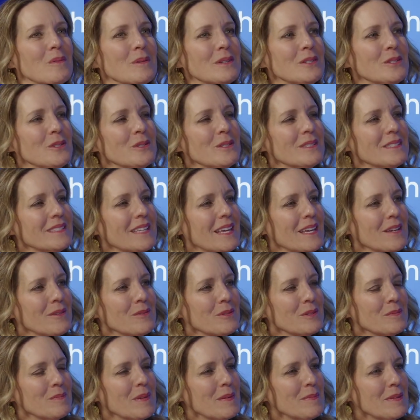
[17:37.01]
would you say
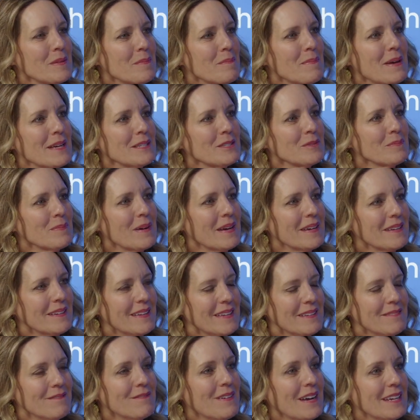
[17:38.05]
was maybe the best
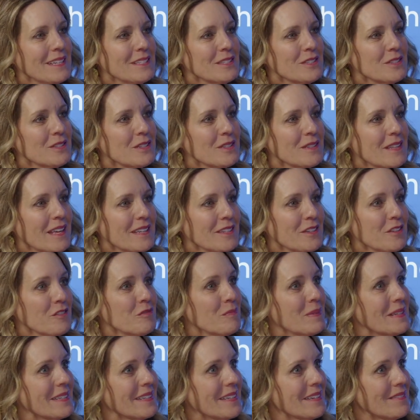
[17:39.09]
advice that you've
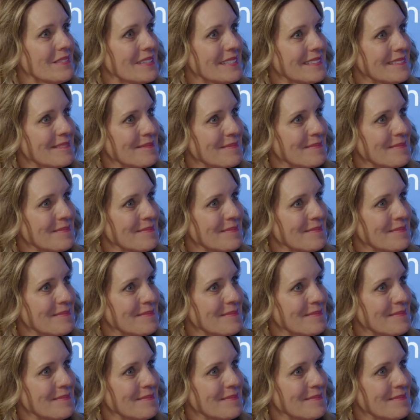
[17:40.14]
been given?